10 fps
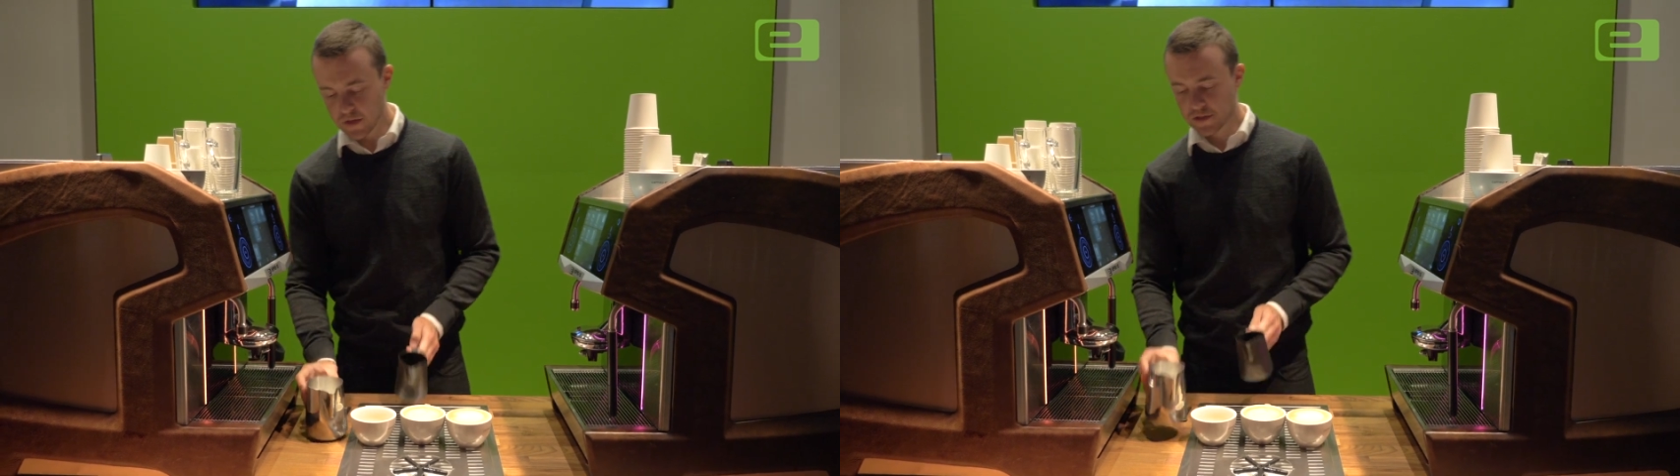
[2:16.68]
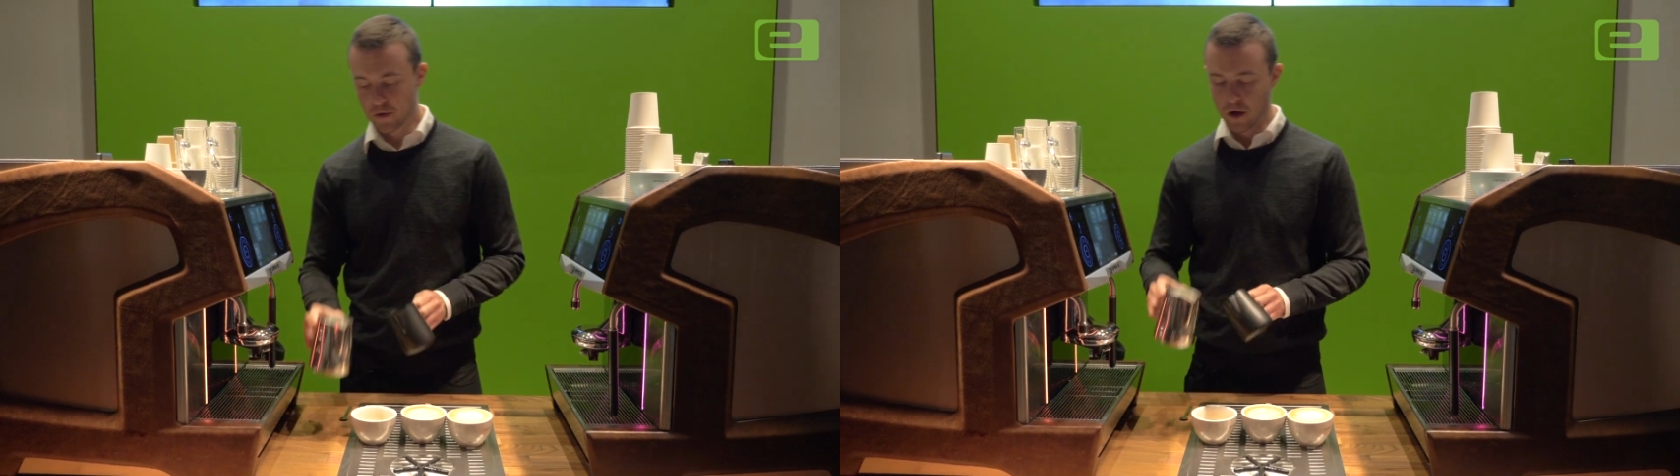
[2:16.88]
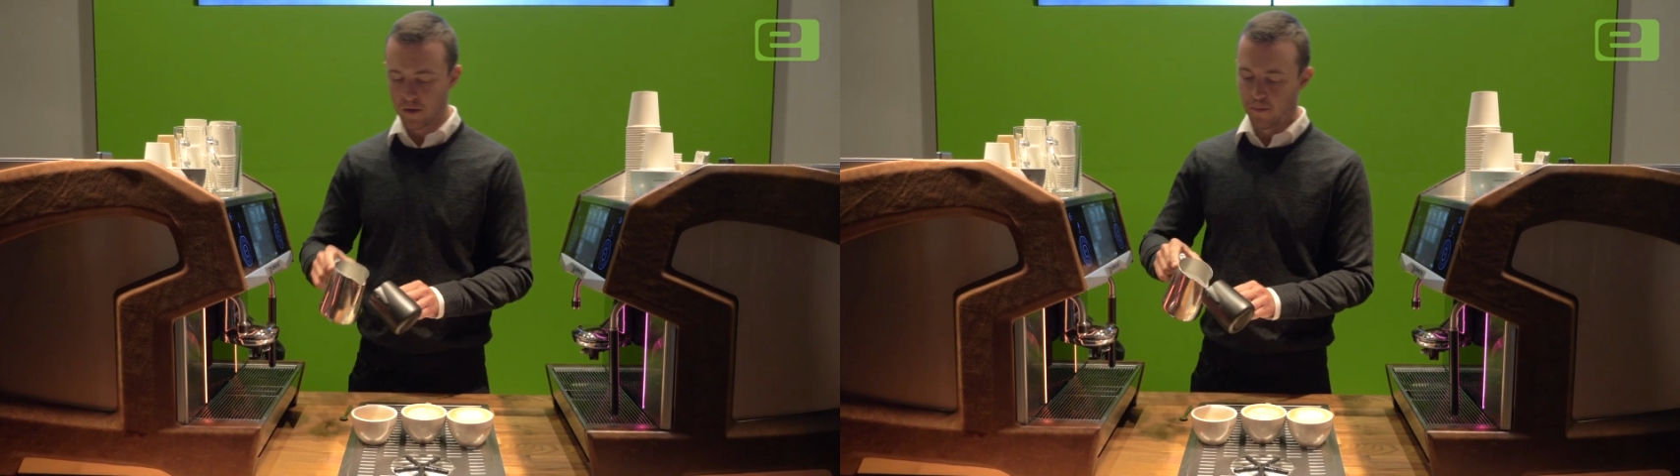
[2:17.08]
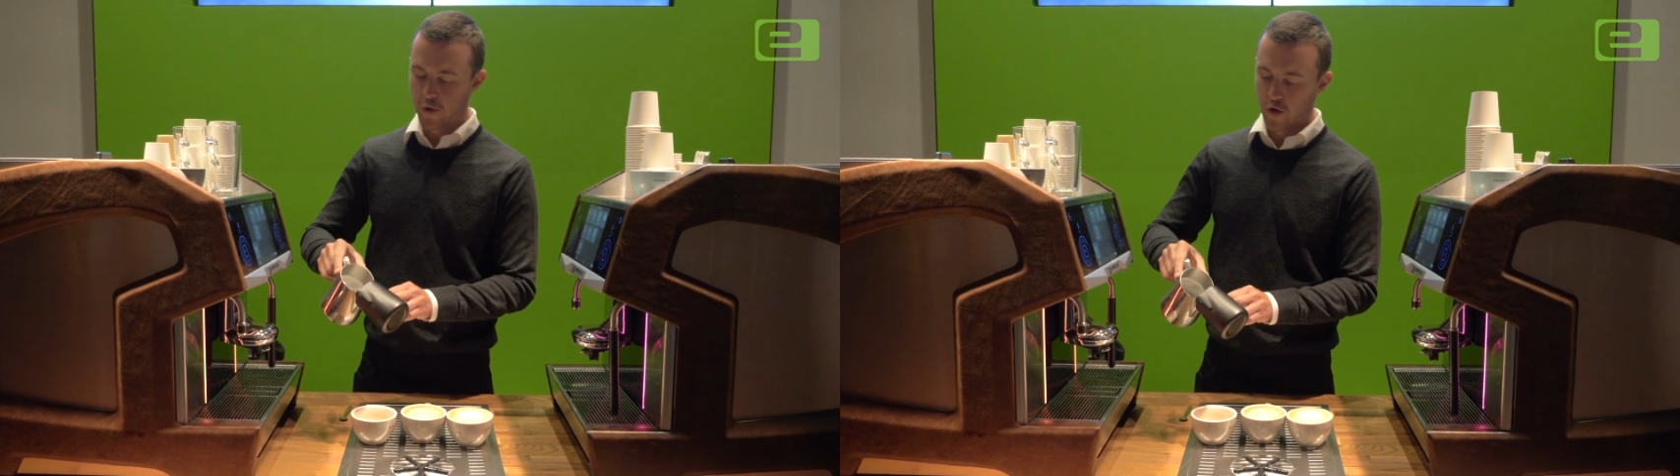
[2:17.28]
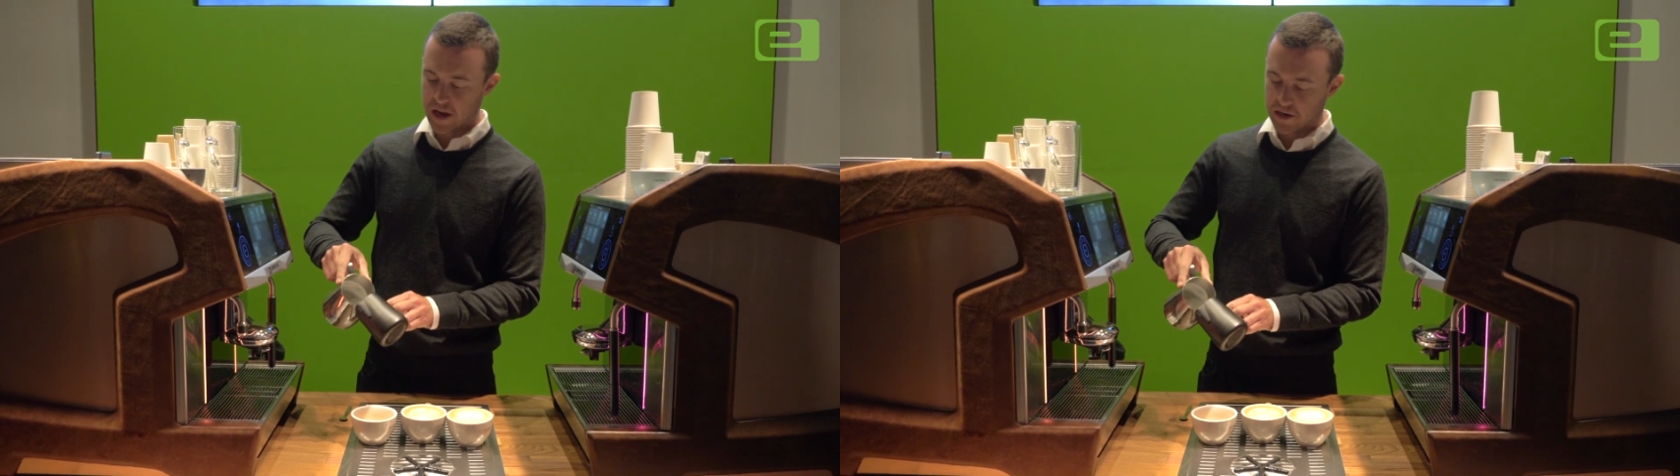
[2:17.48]
So I'll
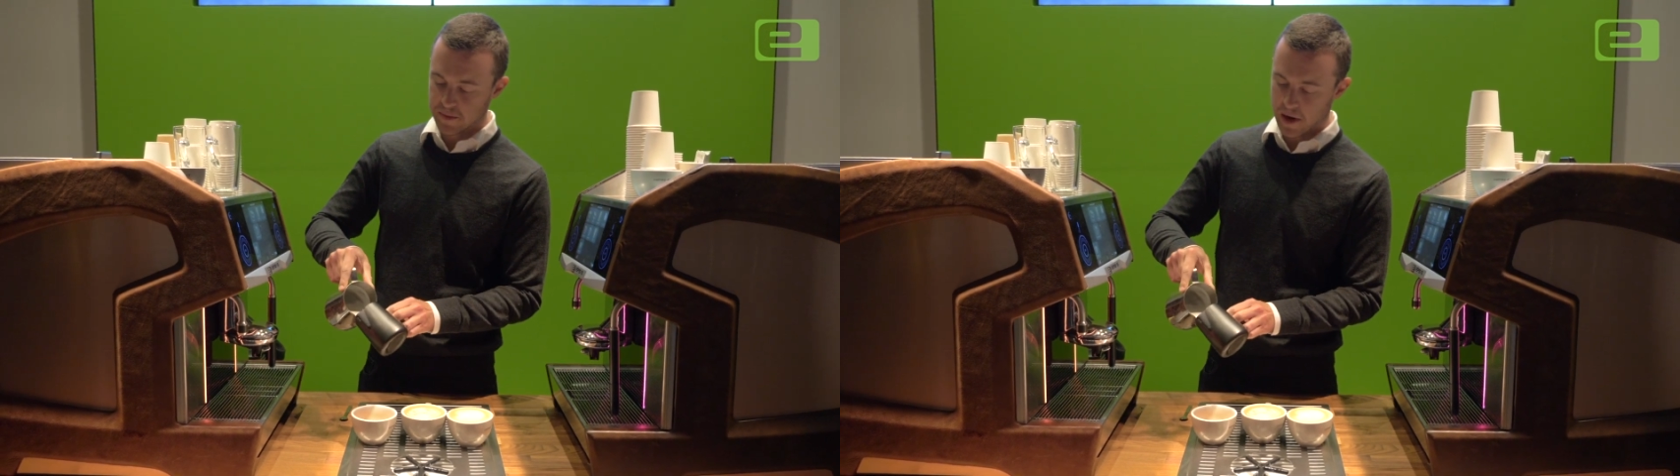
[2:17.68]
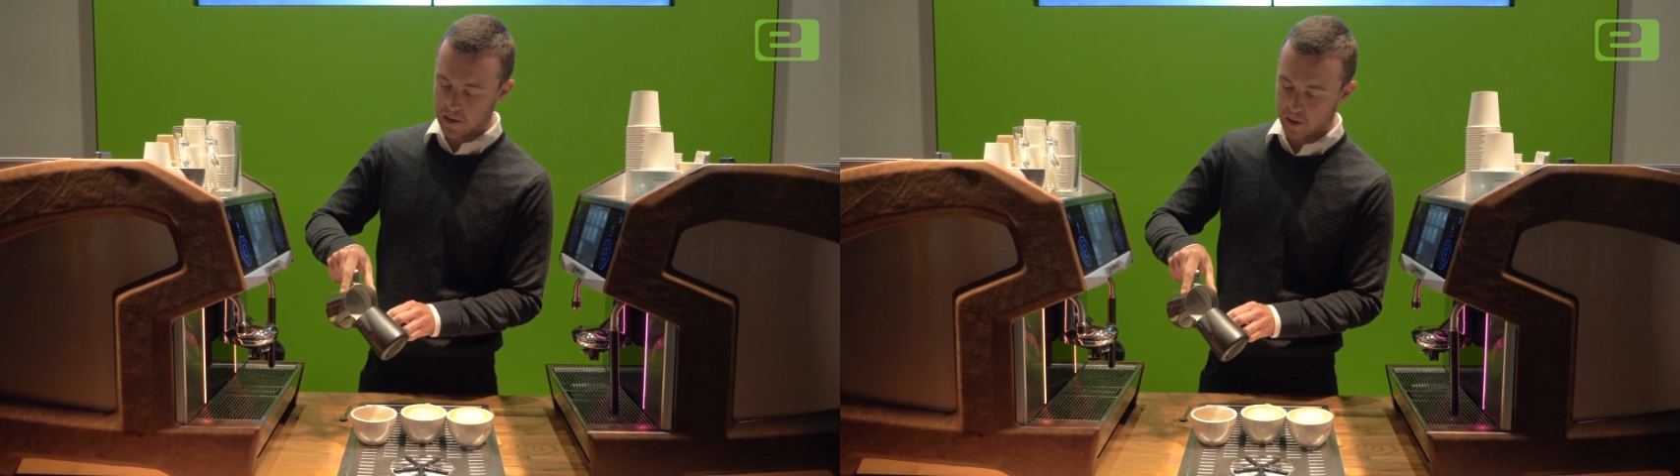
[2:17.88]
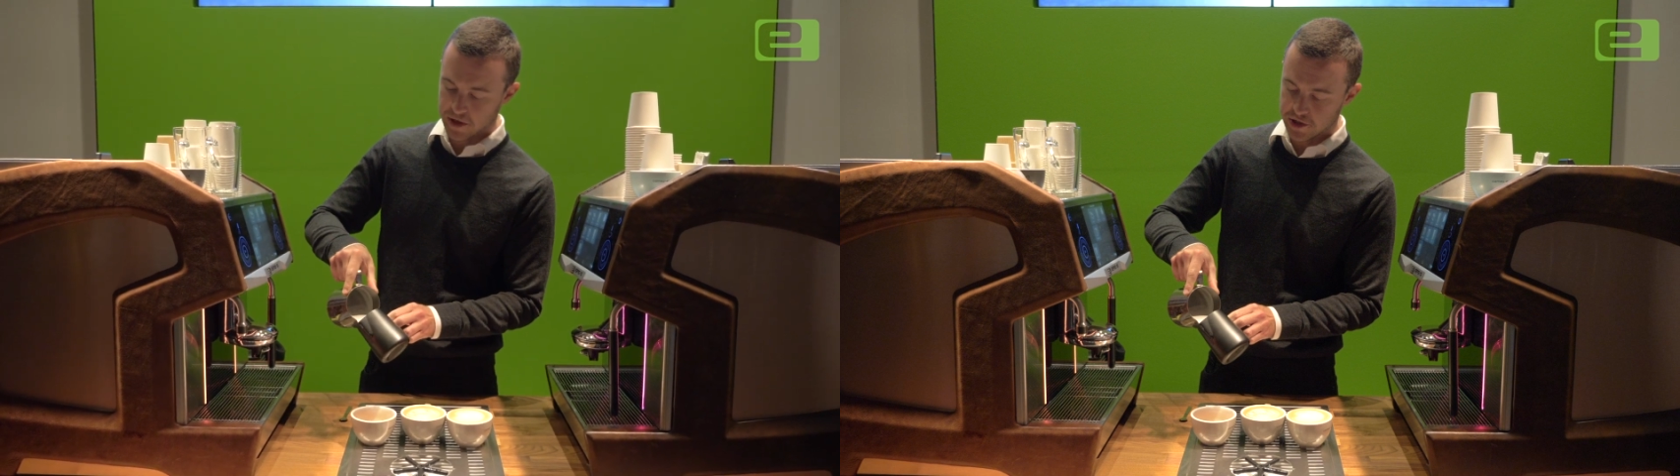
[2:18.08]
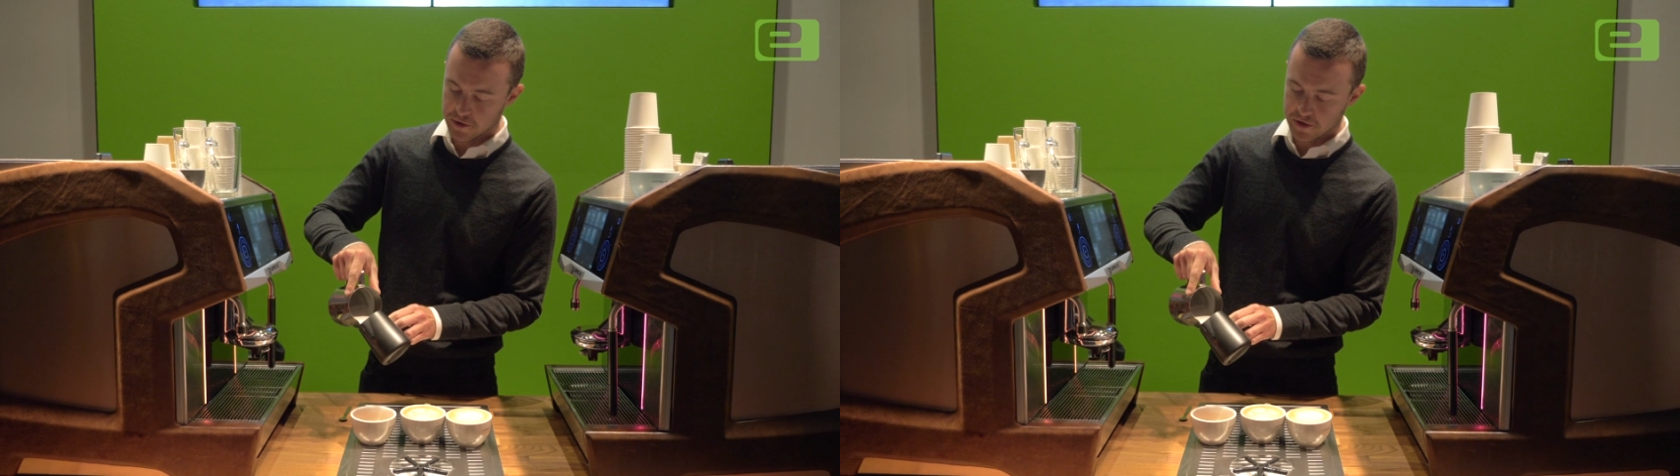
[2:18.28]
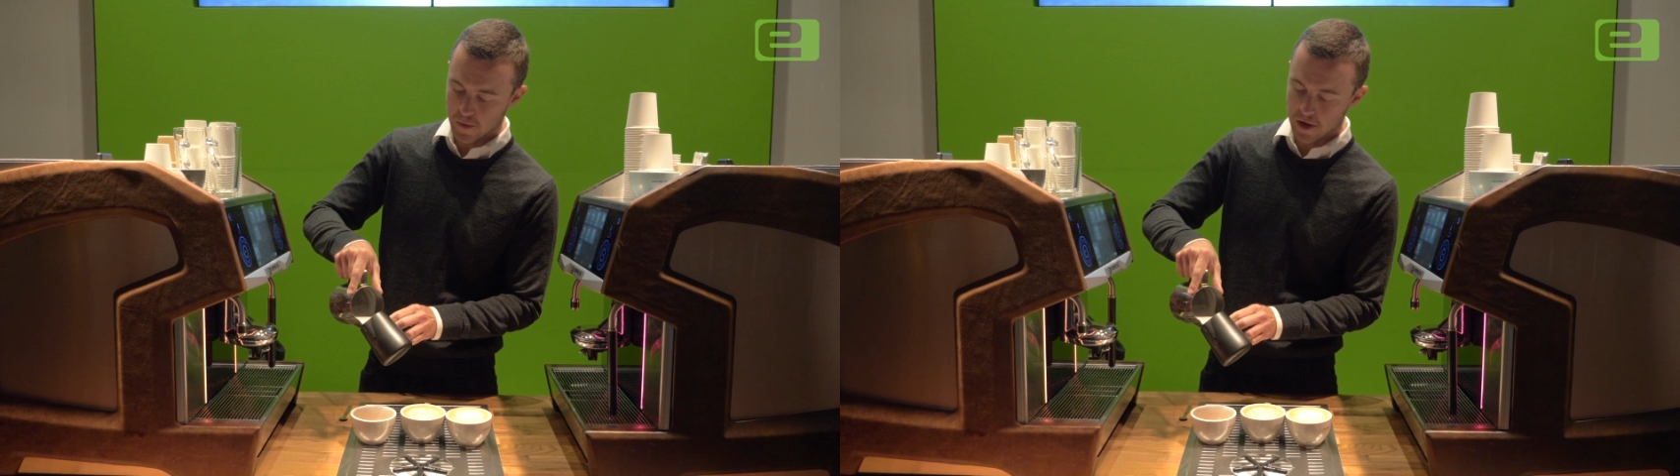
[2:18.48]
pour that into my little
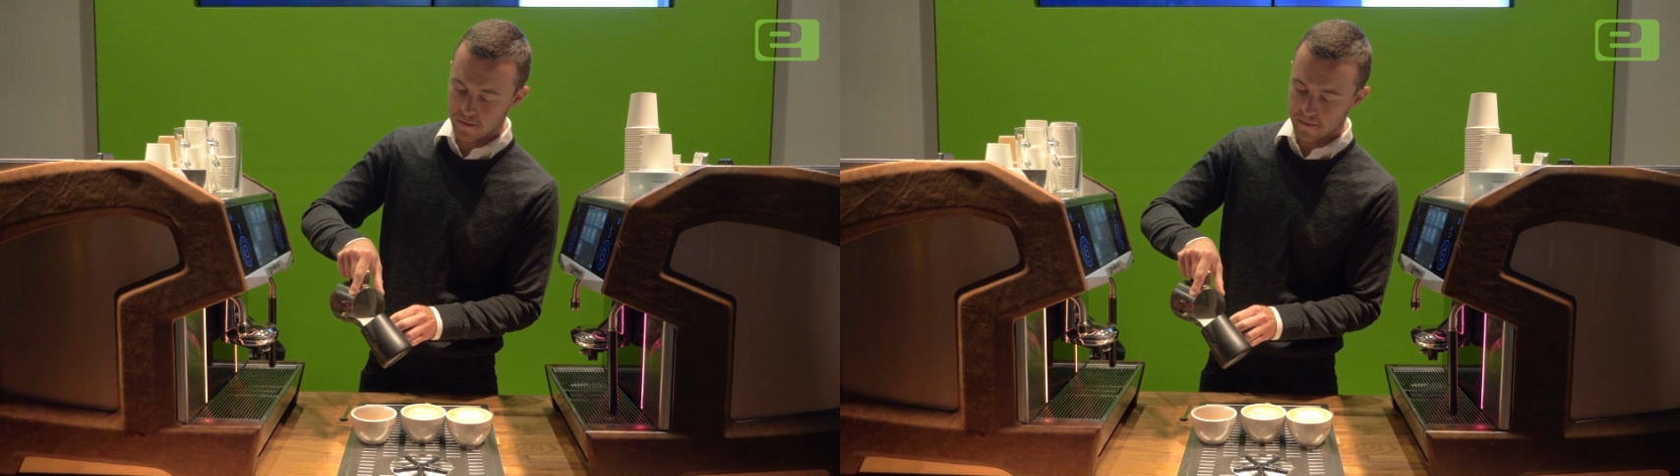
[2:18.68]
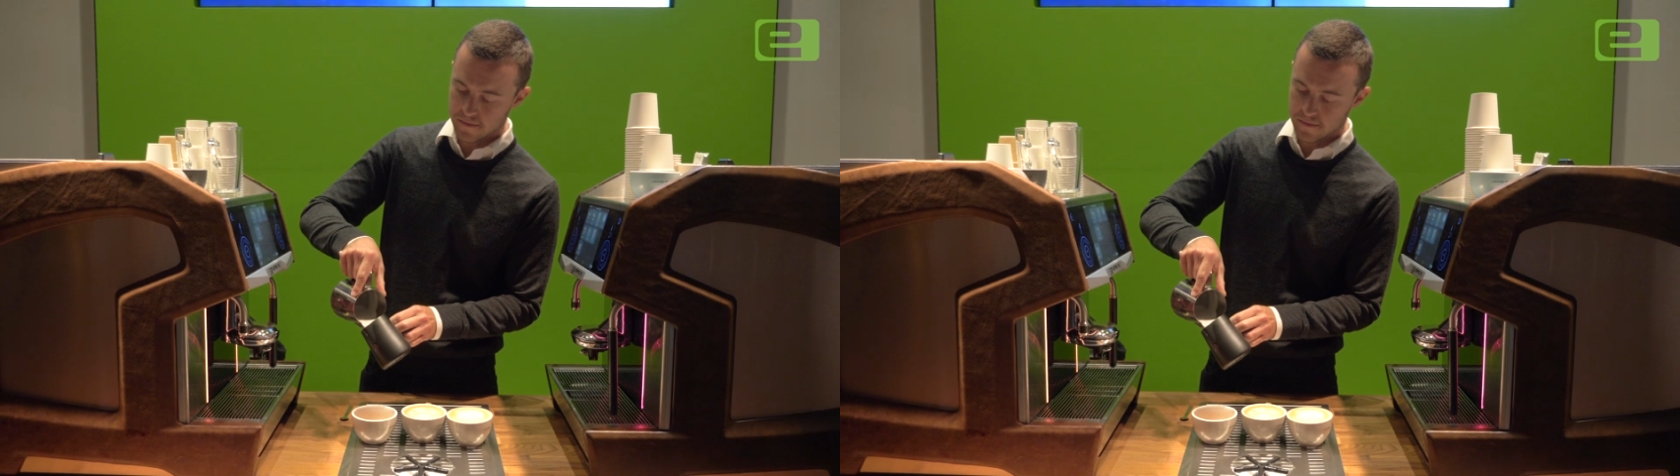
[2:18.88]
pitcher as well.